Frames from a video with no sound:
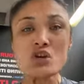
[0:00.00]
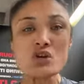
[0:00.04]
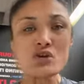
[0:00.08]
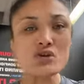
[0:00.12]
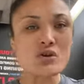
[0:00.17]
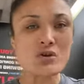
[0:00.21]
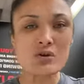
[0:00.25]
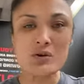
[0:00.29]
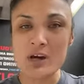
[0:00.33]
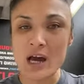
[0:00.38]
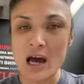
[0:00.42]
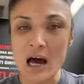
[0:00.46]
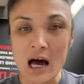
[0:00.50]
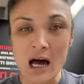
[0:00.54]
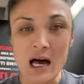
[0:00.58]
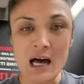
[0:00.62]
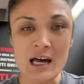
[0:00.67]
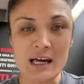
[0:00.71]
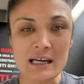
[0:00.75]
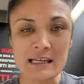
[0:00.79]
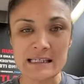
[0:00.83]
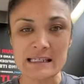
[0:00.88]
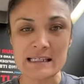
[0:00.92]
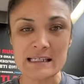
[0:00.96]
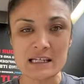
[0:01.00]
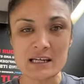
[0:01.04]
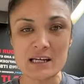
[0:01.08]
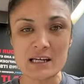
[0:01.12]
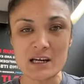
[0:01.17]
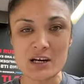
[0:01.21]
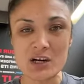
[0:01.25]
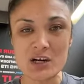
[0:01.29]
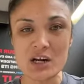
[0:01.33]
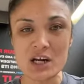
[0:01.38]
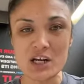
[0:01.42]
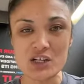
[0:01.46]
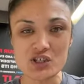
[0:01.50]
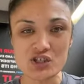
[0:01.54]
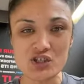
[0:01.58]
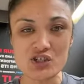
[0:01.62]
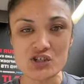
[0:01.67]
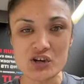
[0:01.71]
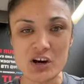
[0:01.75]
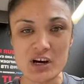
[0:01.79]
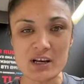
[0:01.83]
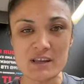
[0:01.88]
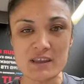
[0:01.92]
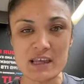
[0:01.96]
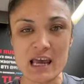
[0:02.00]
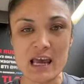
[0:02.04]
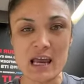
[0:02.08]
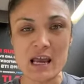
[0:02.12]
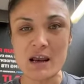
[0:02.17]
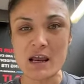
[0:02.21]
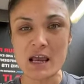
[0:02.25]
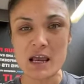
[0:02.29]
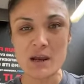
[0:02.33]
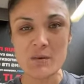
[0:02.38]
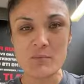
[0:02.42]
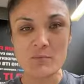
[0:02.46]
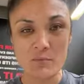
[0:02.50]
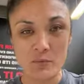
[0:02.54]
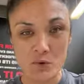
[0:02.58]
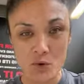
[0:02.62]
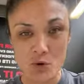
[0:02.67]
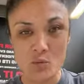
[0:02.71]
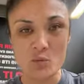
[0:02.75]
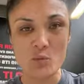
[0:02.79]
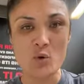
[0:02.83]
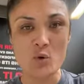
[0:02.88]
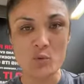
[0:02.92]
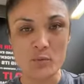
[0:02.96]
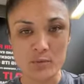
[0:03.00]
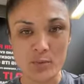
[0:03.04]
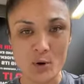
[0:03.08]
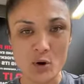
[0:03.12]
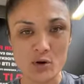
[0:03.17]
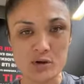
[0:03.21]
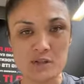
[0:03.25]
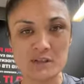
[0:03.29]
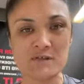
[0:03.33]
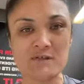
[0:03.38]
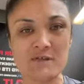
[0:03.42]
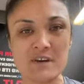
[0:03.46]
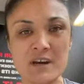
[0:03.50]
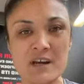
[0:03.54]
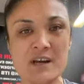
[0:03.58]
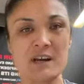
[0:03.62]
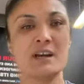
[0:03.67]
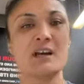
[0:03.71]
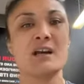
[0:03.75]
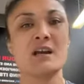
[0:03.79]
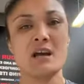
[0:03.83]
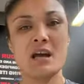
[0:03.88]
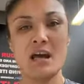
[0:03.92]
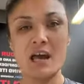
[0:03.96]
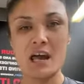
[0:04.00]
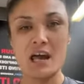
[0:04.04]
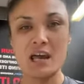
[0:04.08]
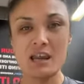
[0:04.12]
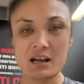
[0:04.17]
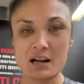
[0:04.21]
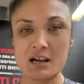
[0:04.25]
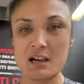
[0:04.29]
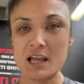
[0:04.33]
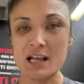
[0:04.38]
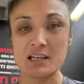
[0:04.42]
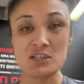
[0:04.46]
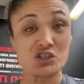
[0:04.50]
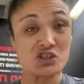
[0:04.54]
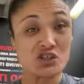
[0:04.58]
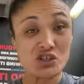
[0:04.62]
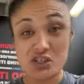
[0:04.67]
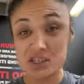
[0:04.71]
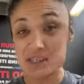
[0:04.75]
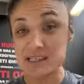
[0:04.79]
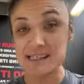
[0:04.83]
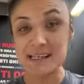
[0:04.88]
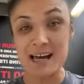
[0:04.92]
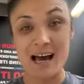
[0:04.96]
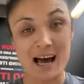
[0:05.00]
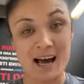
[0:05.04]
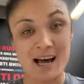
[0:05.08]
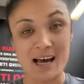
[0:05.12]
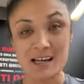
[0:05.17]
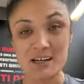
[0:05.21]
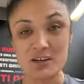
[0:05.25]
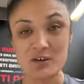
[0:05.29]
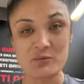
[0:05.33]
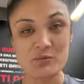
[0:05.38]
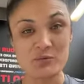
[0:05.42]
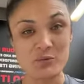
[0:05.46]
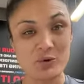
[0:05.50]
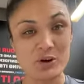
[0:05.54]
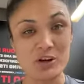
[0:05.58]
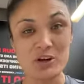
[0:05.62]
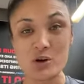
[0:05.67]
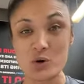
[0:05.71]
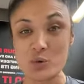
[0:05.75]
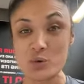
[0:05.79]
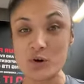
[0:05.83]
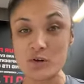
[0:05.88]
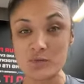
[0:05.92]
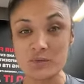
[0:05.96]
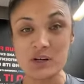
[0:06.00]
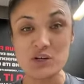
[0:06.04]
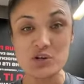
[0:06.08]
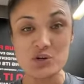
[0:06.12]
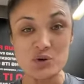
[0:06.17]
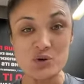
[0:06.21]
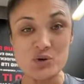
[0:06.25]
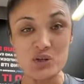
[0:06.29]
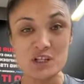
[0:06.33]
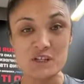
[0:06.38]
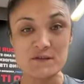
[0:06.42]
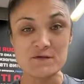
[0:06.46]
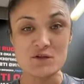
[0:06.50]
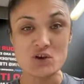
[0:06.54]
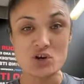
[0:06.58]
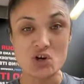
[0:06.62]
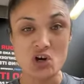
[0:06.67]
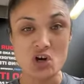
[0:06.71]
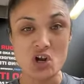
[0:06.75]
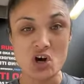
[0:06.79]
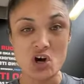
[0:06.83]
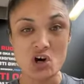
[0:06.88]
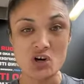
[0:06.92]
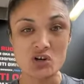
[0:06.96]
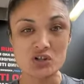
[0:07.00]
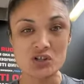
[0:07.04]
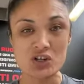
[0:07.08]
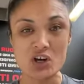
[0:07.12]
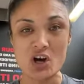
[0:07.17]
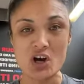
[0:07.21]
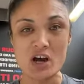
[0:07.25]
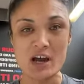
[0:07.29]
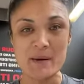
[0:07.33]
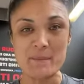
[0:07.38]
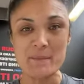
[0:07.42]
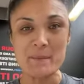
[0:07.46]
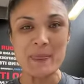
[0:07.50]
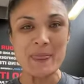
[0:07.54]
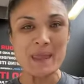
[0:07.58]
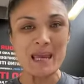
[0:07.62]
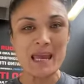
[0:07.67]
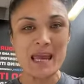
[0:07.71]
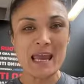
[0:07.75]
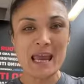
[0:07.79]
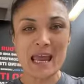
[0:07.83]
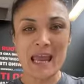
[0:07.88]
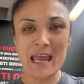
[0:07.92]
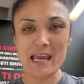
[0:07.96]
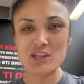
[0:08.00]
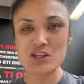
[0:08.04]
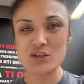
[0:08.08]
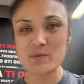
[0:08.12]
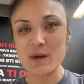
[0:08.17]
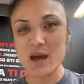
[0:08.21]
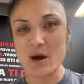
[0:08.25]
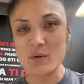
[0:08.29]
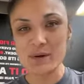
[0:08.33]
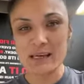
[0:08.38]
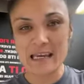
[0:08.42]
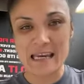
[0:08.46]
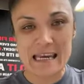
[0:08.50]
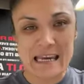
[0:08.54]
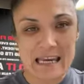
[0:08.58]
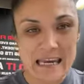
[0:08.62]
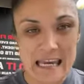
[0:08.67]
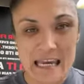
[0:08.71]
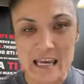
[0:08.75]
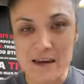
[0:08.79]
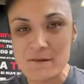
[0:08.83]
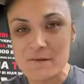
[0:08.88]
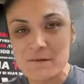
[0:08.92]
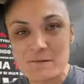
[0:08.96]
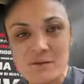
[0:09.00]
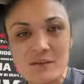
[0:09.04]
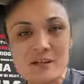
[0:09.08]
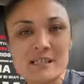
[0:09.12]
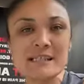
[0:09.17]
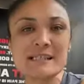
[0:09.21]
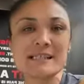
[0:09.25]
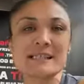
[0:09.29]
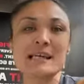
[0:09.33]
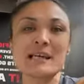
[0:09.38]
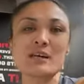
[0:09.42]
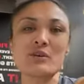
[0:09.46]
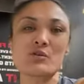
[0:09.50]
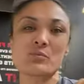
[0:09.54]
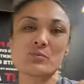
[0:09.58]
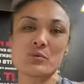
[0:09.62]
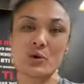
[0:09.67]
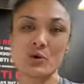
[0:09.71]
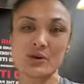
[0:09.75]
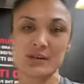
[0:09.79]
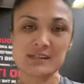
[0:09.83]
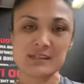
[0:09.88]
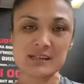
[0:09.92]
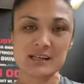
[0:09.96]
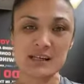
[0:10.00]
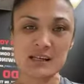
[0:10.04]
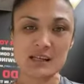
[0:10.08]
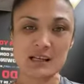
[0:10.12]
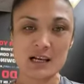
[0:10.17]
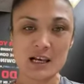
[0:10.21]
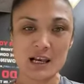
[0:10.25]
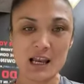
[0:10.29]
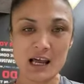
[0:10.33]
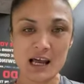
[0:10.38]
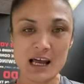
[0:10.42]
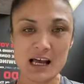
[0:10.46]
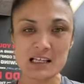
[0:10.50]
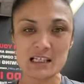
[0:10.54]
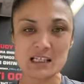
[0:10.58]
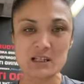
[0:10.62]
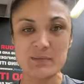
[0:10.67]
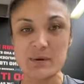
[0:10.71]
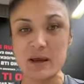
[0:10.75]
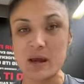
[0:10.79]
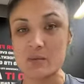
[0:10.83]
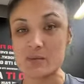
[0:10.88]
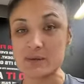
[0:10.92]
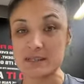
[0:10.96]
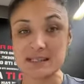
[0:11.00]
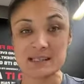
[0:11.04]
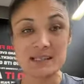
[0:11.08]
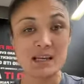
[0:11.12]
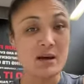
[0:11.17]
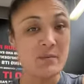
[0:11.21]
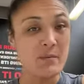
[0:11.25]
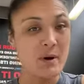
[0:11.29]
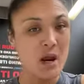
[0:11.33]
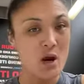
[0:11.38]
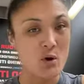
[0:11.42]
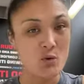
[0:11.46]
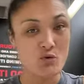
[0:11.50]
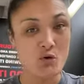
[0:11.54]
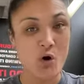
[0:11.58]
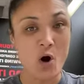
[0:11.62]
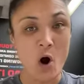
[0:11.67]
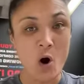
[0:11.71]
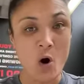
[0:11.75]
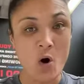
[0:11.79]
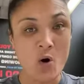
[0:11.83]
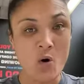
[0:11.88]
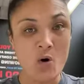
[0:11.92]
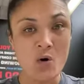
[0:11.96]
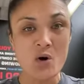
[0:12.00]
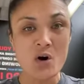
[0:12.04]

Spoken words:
You can't instruct that in normal box fit in a class. You just can't. We've been doing this for a long time, and to be able to get every single person in the class to be able to slip and roll